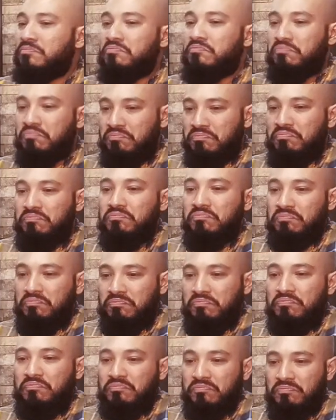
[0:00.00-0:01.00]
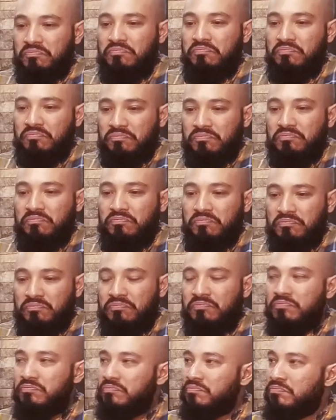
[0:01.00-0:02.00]

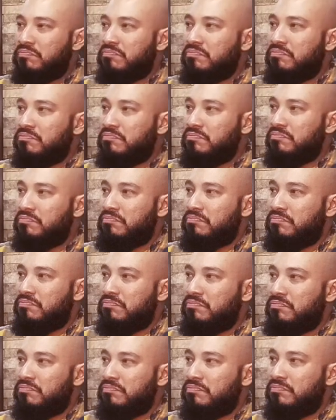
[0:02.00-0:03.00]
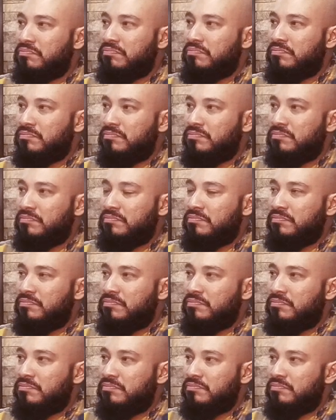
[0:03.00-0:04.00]

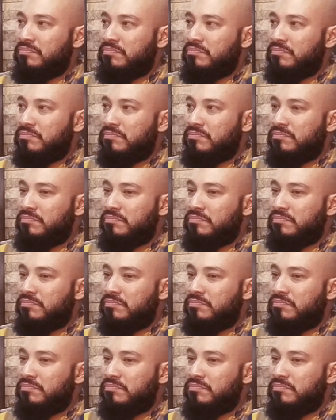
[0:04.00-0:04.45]
No words are spoken by the person on screen.